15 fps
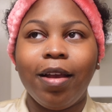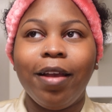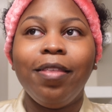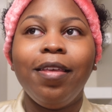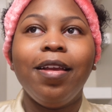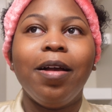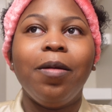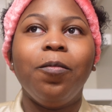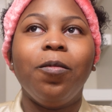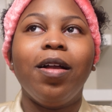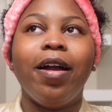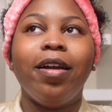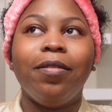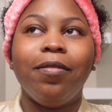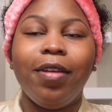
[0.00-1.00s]
I think I'm
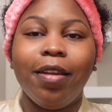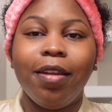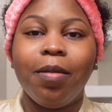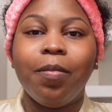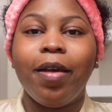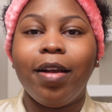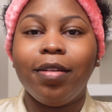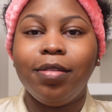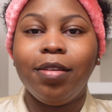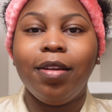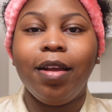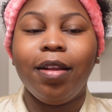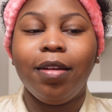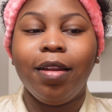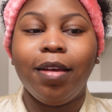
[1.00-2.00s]
kind of getting back to
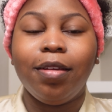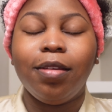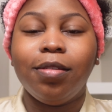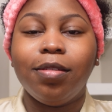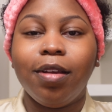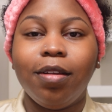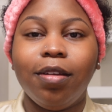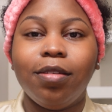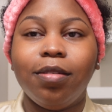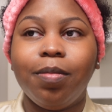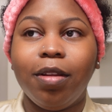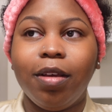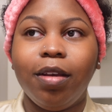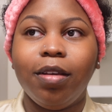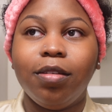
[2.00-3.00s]
that like zealous
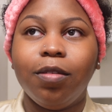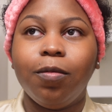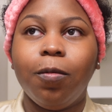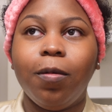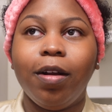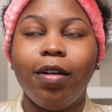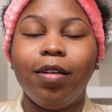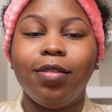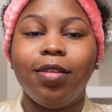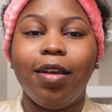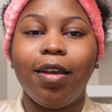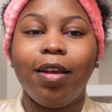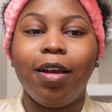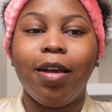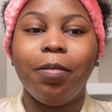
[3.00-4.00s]
place of where it's
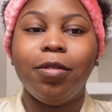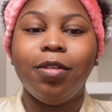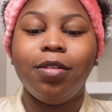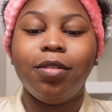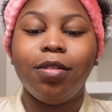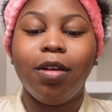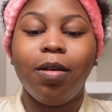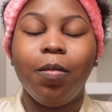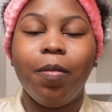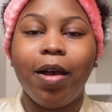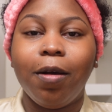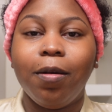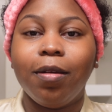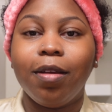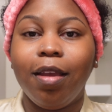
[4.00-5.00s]
like I'm just
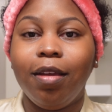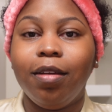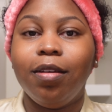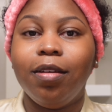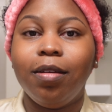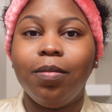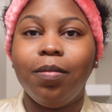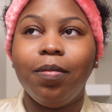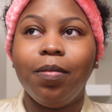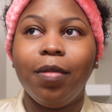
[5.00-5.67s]
about kingdom